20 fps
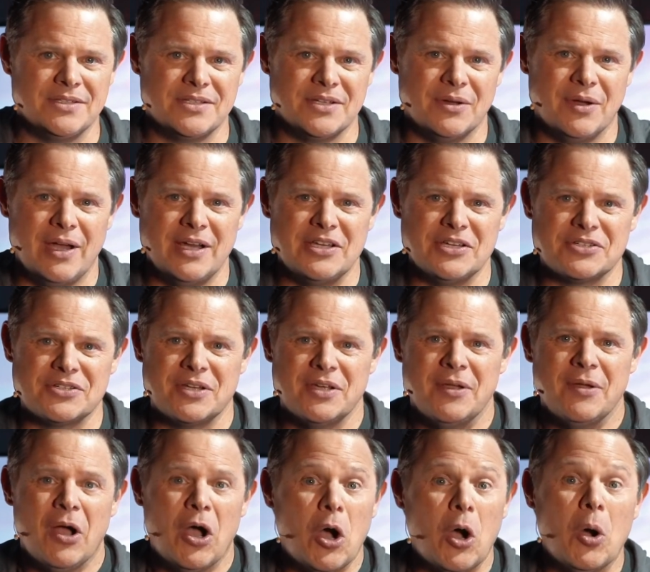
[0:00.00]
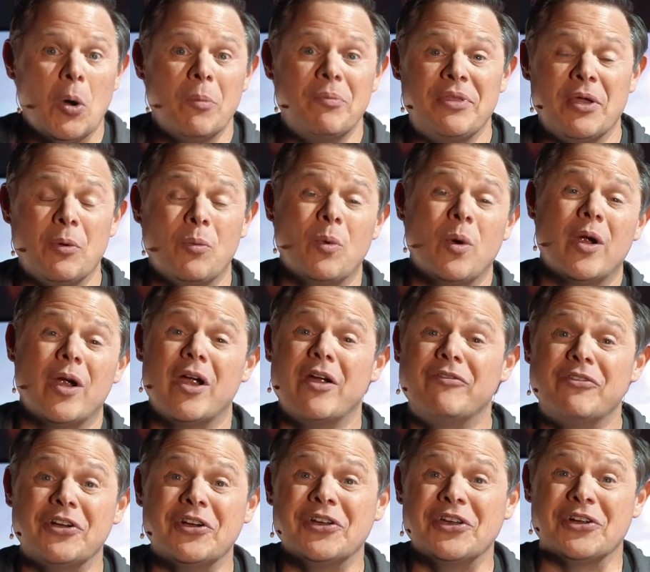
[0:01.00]
So I just hope that
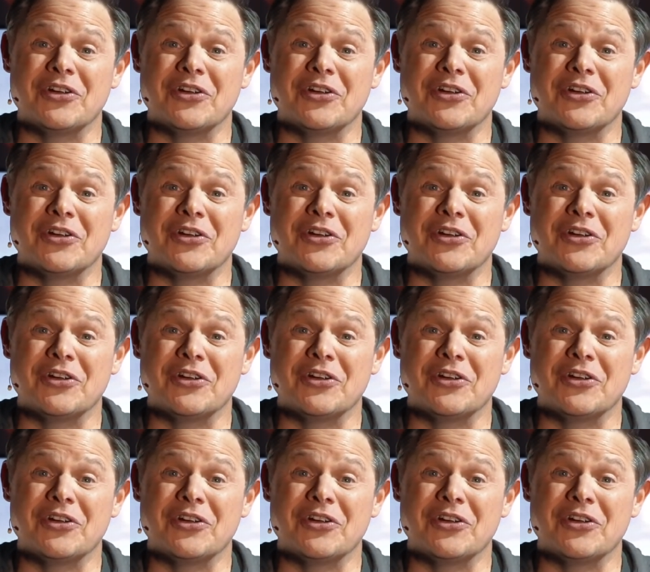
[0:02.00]
wherever